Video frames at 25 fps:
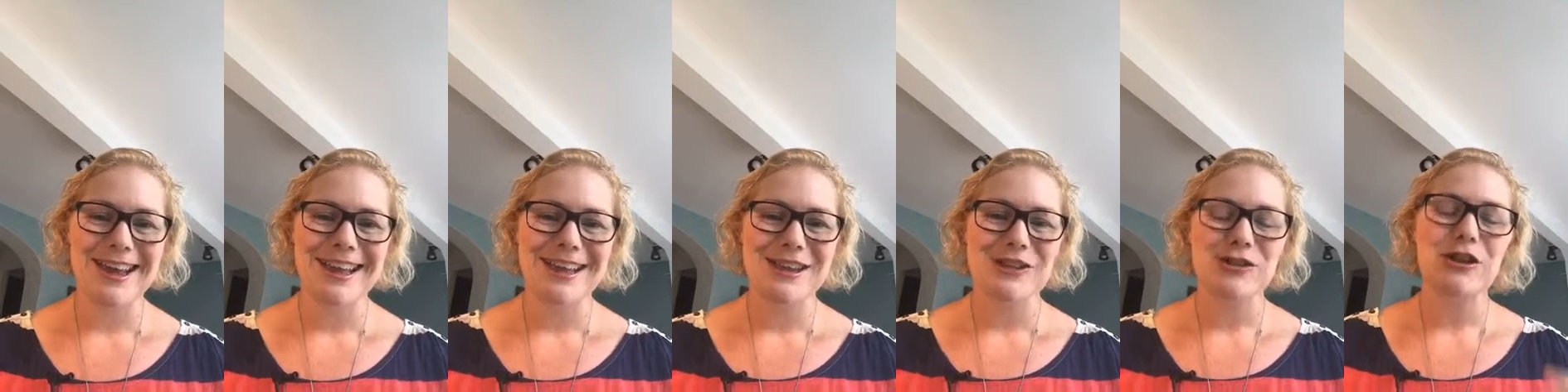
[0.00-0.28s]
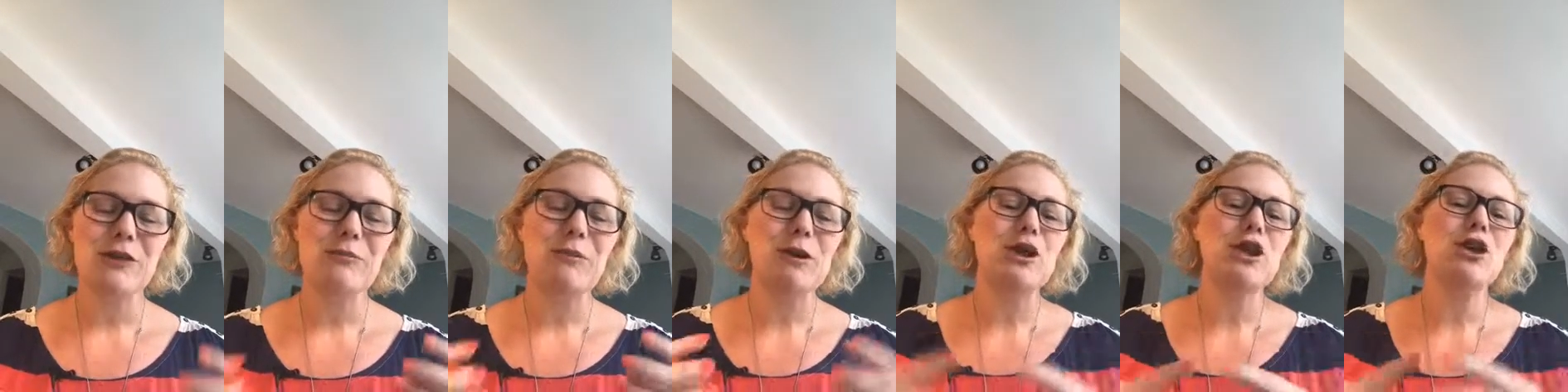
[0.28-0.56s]

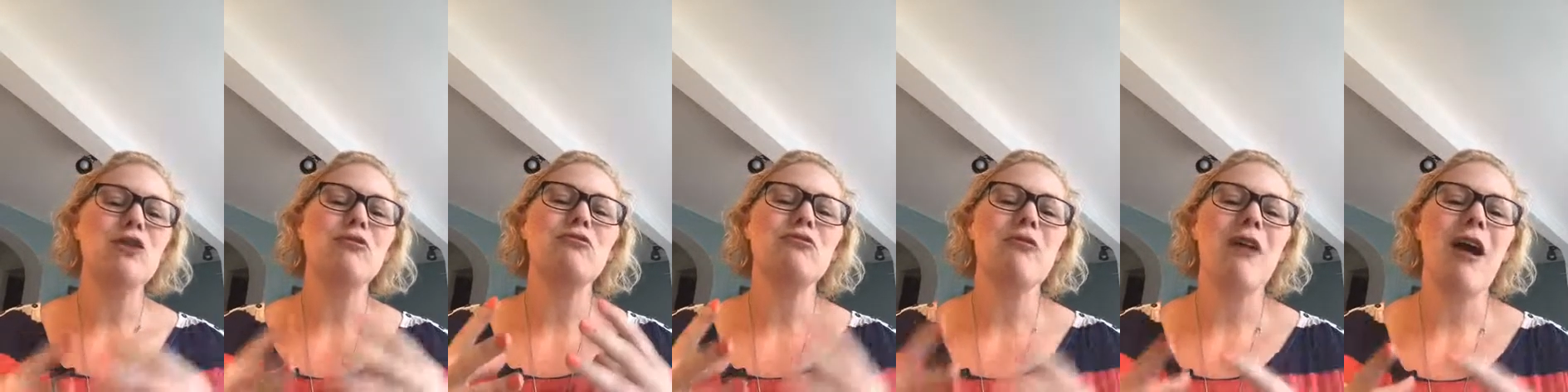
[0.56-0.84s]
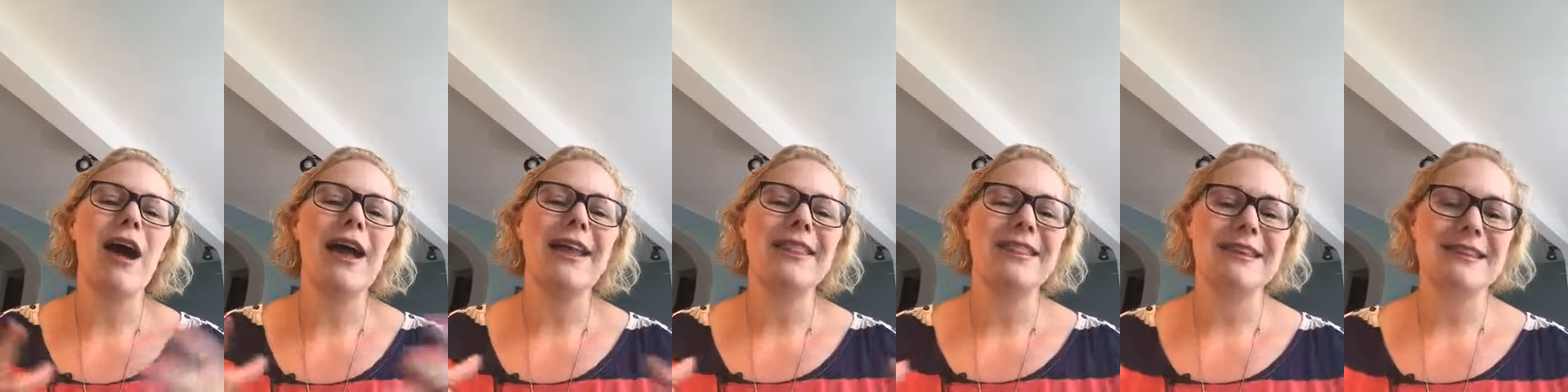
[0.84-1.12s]
So when you
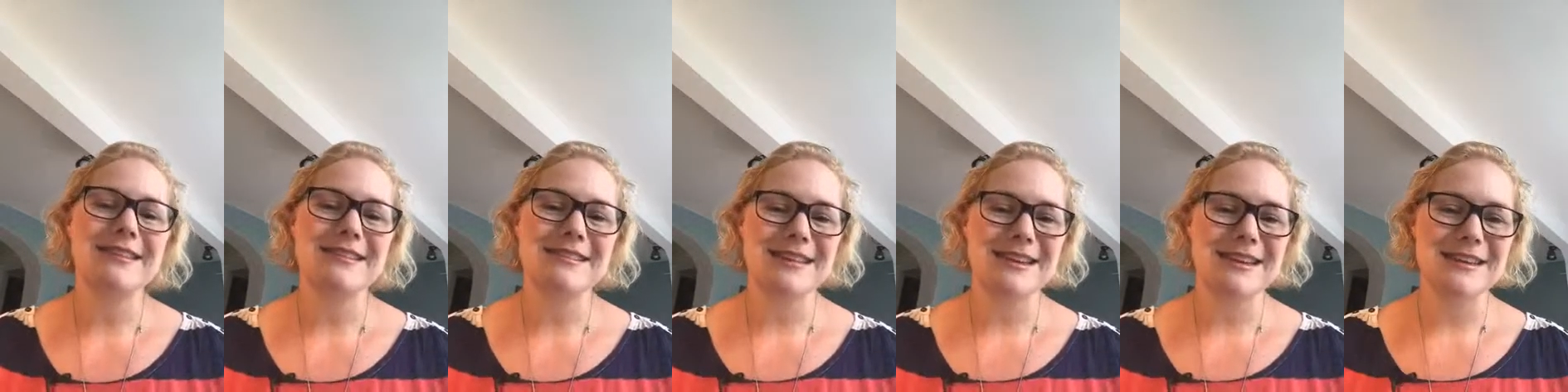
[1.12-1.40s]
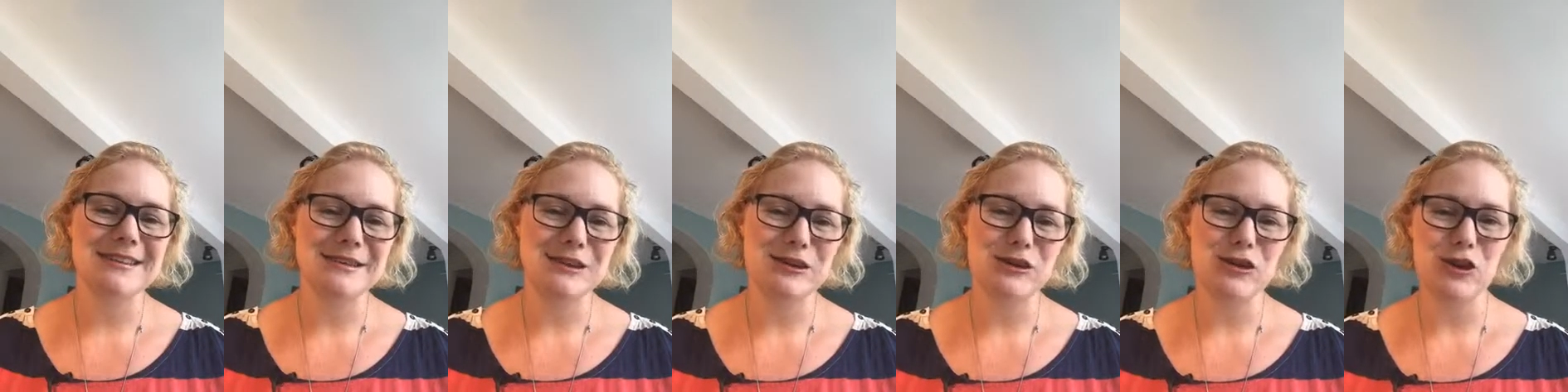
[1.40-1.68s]
write these
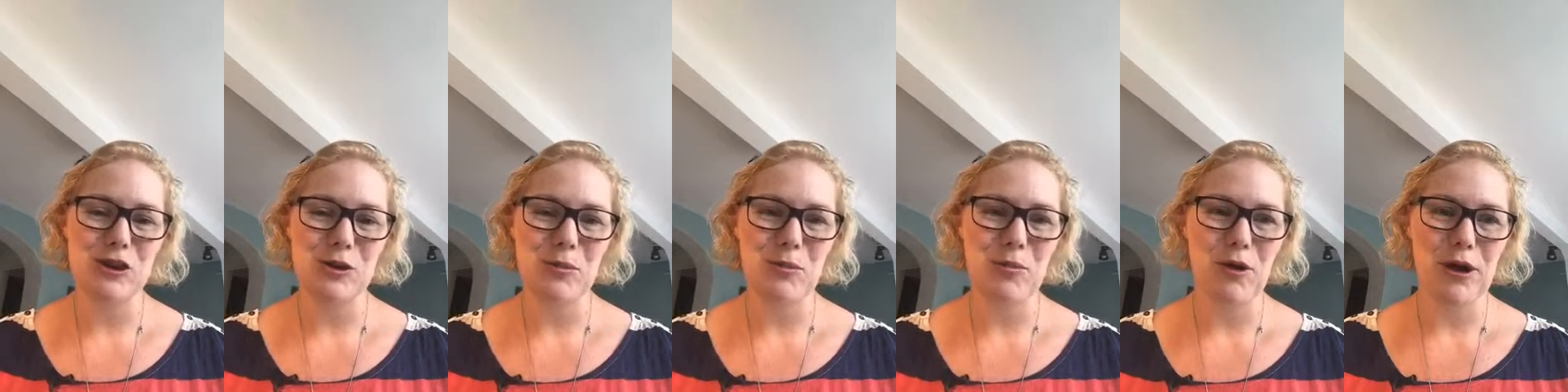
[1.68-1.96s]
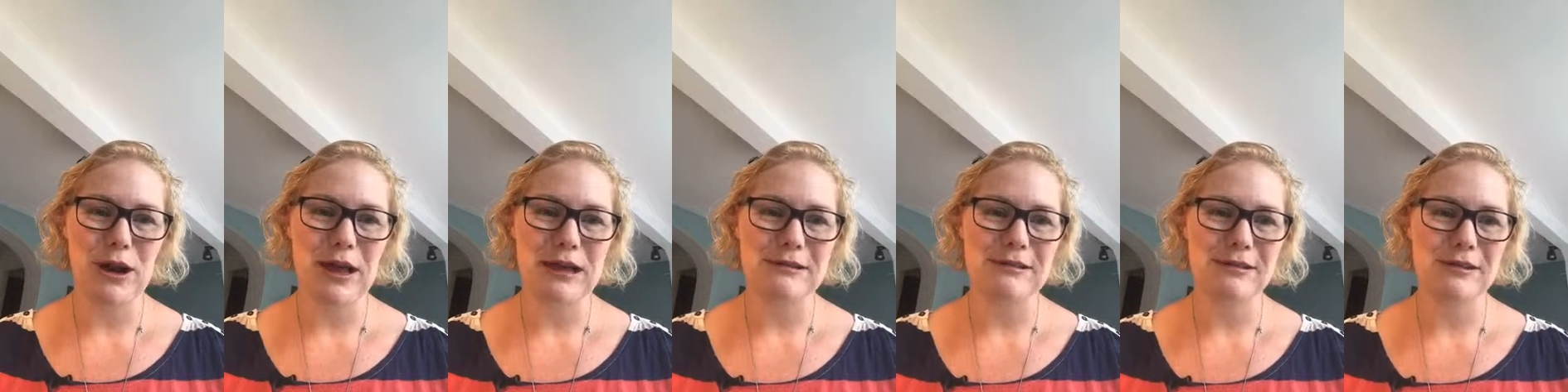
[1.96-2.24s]
things into your
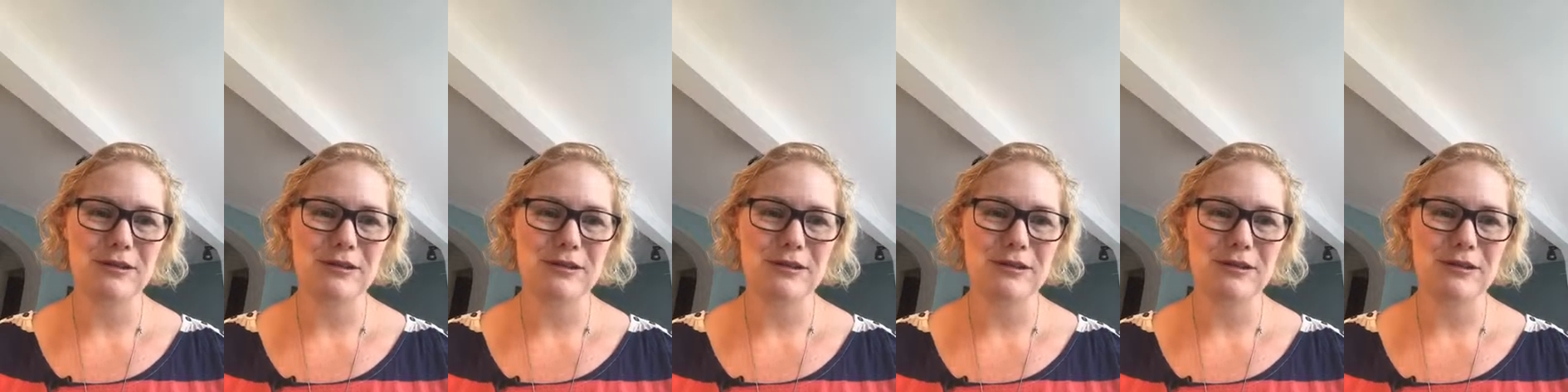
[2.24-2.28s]
product